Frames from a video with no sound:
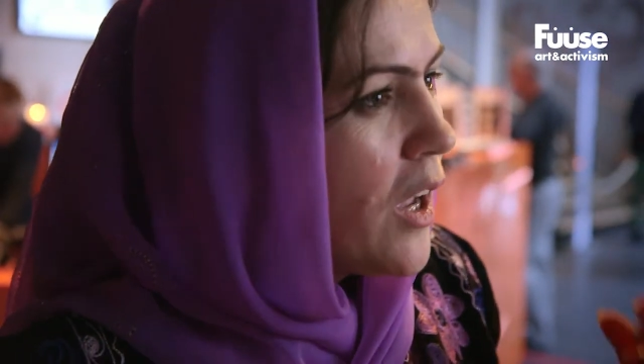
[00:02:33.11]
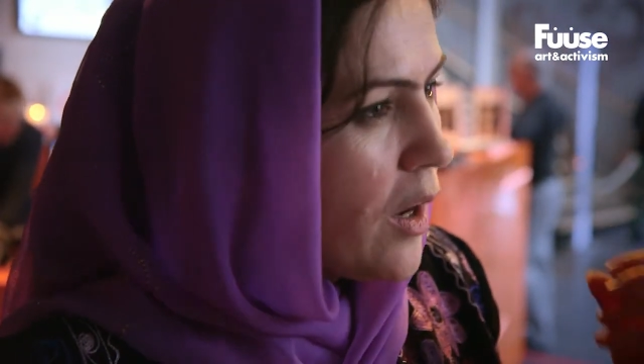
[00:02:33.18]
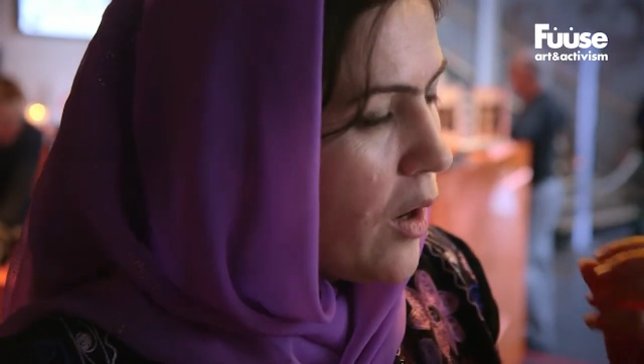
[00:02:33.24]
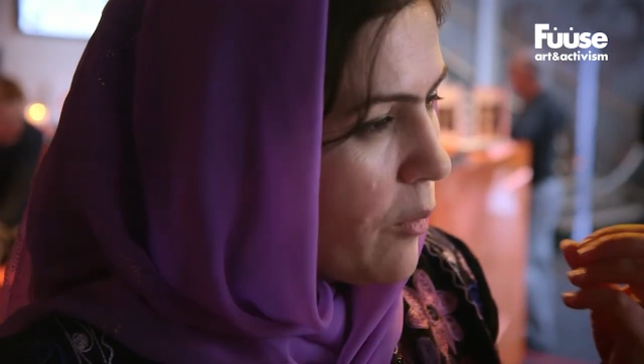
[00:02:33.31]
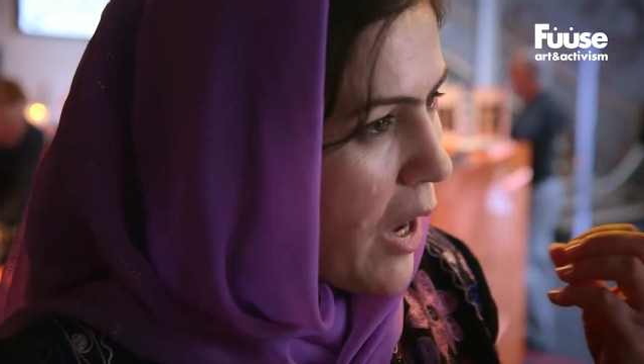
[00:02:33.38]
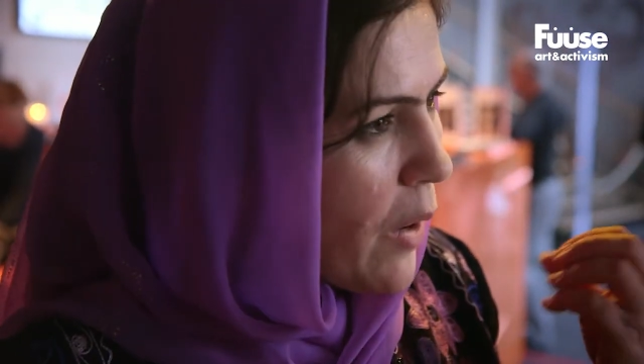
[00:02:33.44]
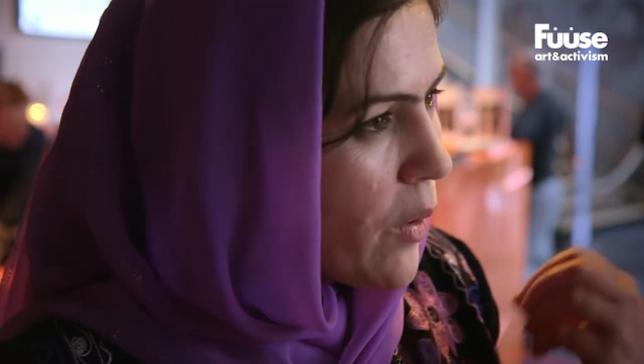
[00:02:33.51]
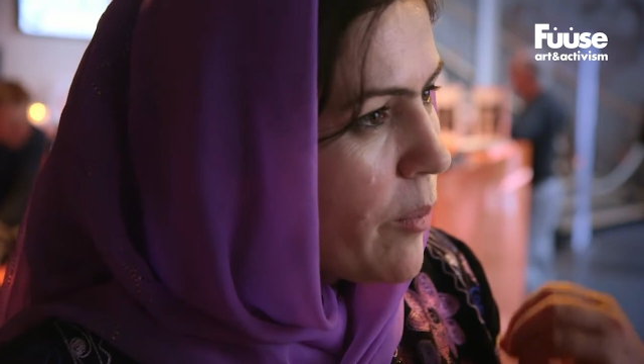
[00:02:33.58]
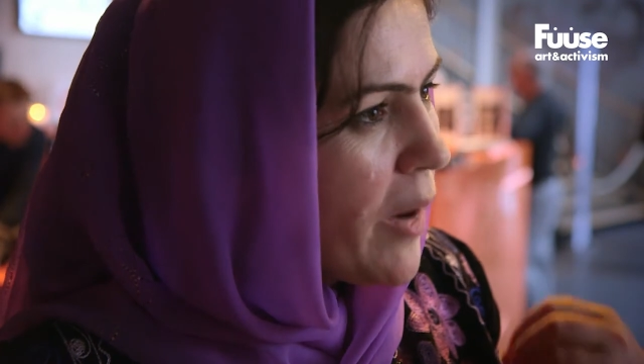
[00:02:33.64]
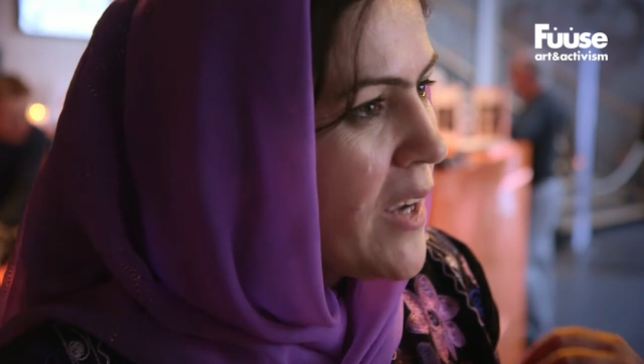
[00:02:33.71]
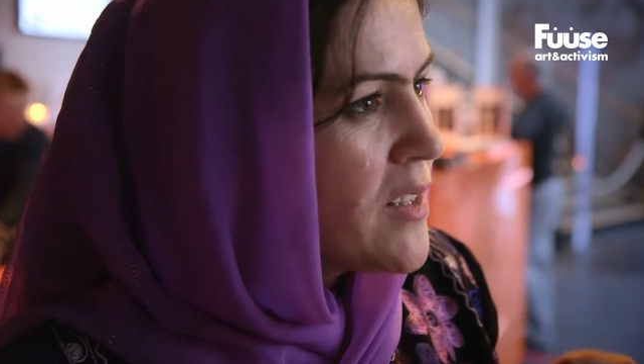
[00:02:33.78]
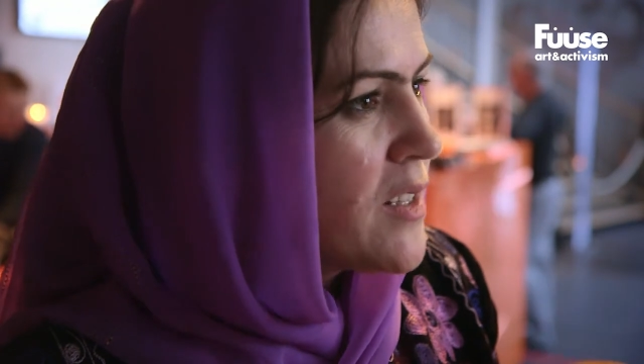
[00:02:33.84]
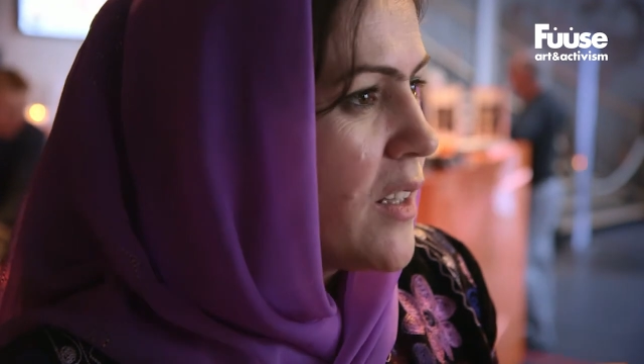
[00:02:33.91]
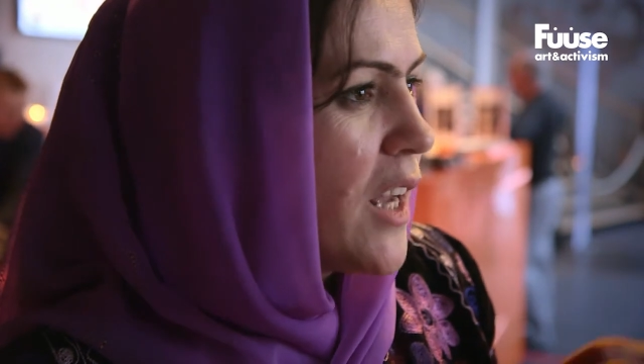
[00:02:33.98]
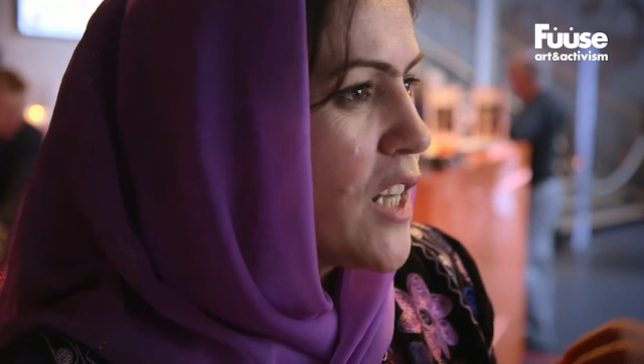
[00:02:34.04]
Uh, our
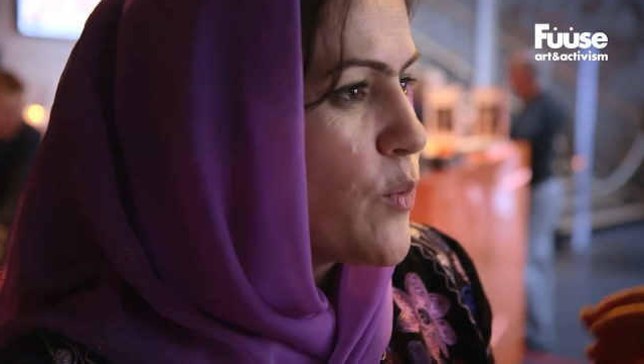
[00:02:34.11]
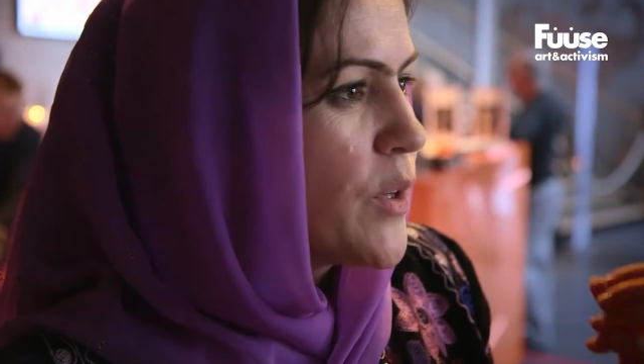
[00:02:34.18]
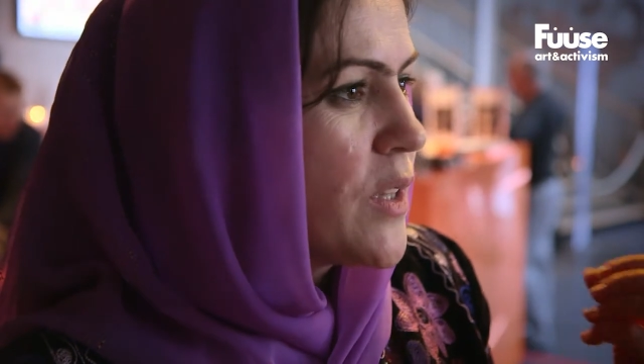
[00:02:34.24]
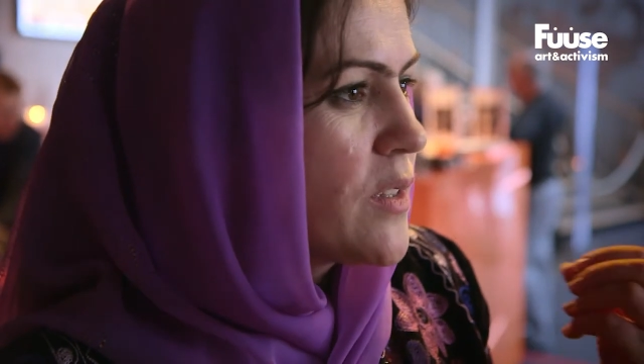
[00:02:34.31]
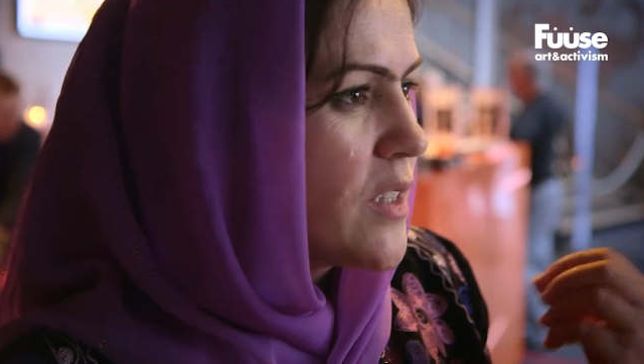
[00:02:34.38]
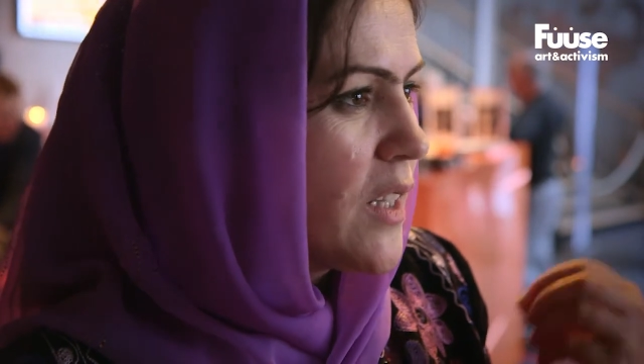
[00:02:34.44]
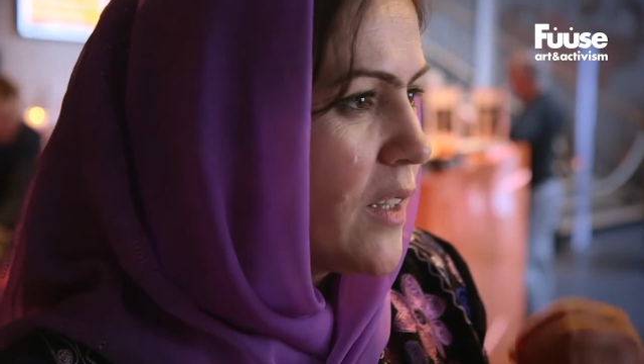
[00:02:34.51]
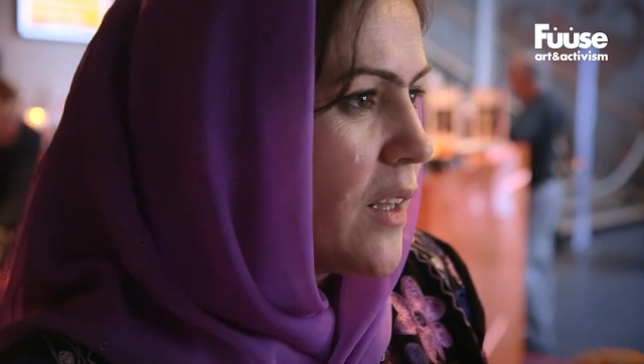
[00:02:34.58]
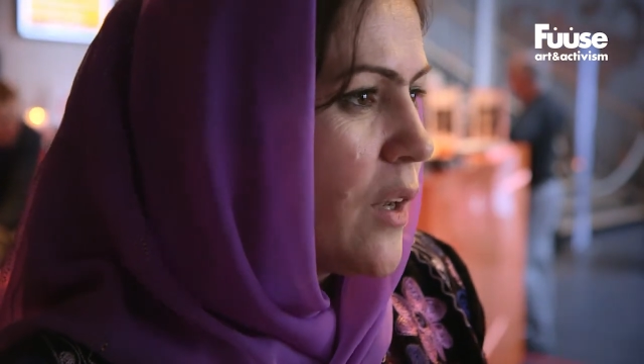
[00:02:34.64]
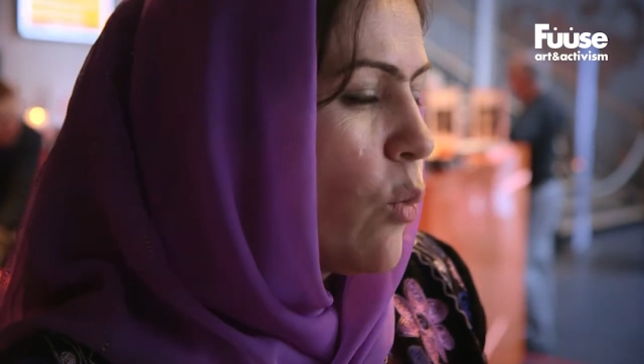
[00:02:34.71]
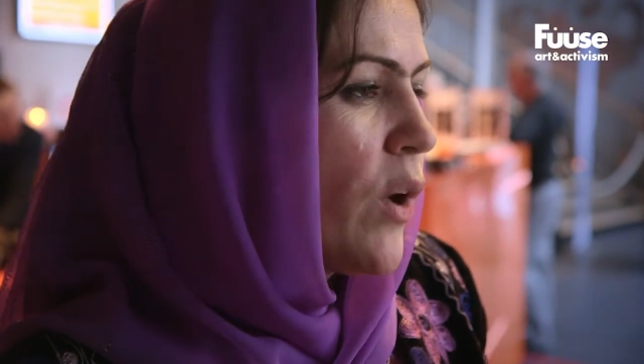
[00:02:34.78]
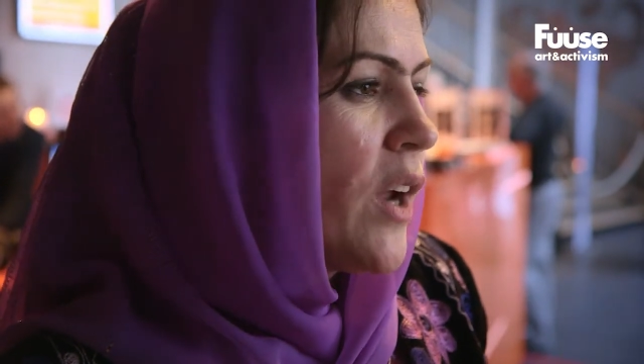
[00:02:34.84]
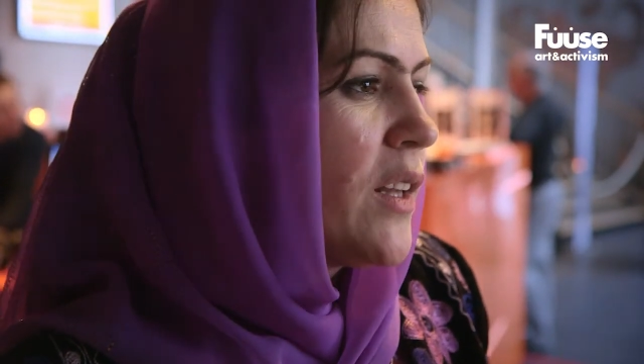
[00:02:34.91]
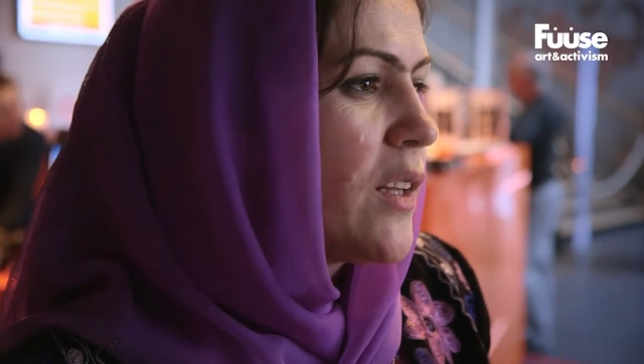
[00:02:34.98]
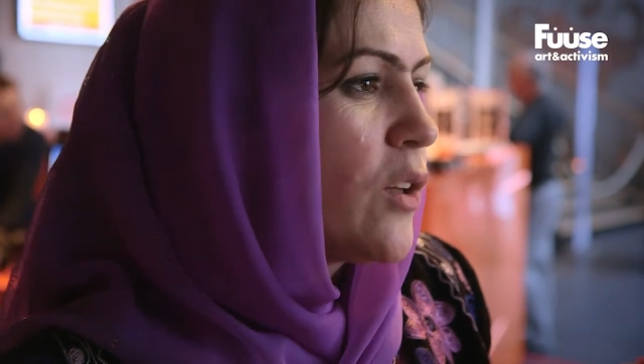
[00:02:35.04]
mindset has been set in a
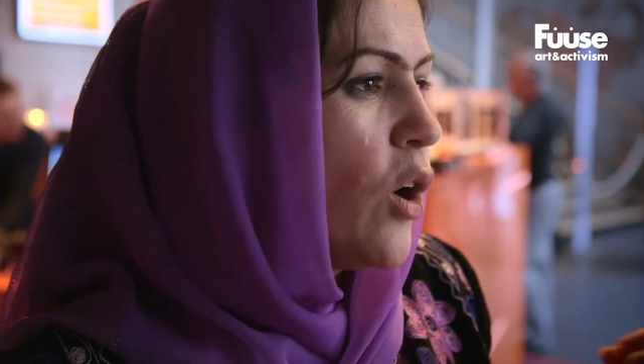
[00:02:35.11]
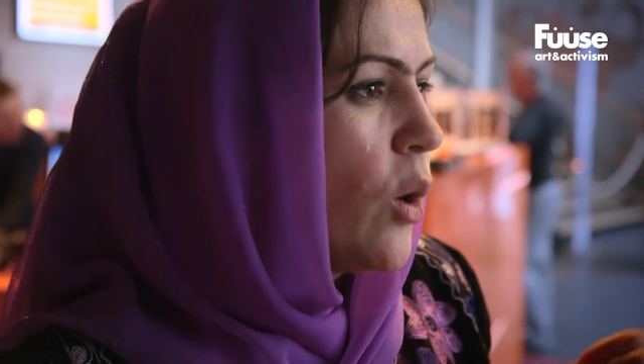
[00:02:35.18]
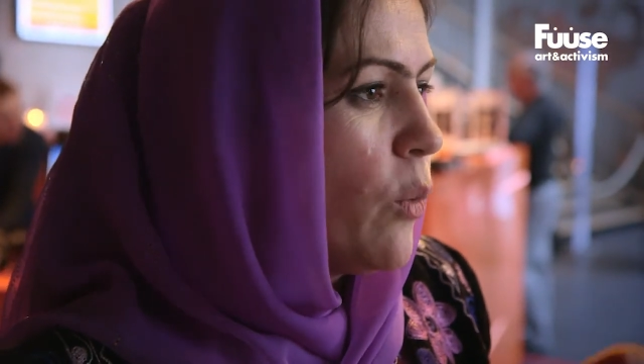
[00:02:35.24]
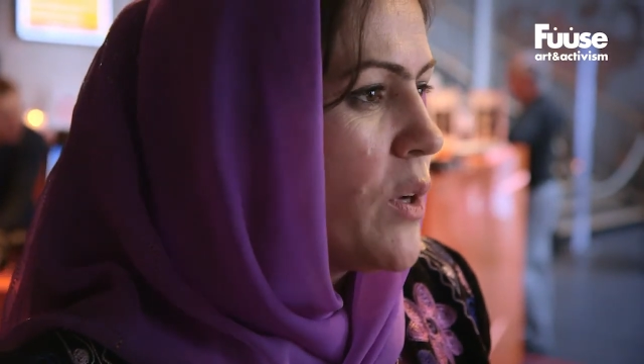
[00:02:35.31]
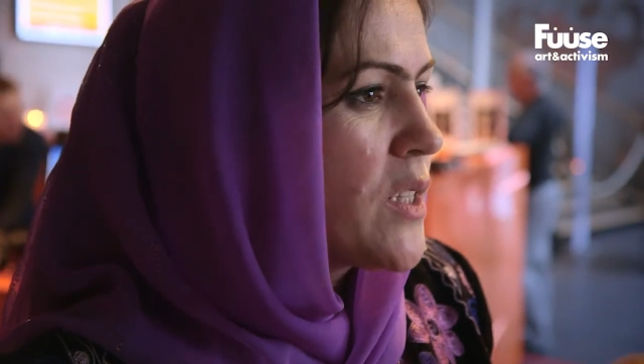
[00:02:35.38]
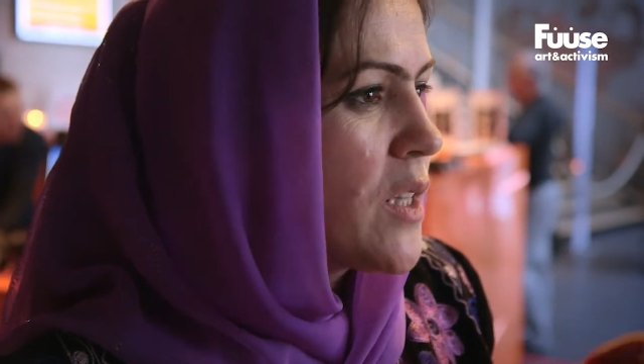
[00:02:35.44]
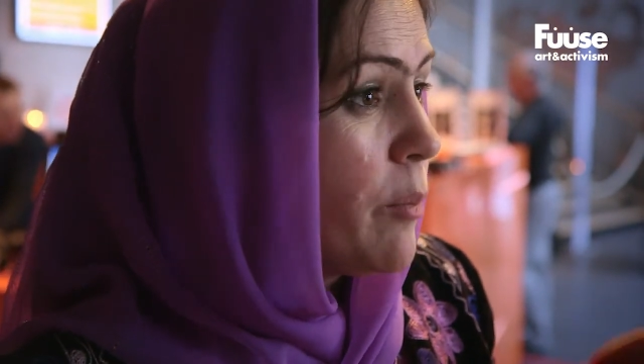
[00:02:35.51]
way that always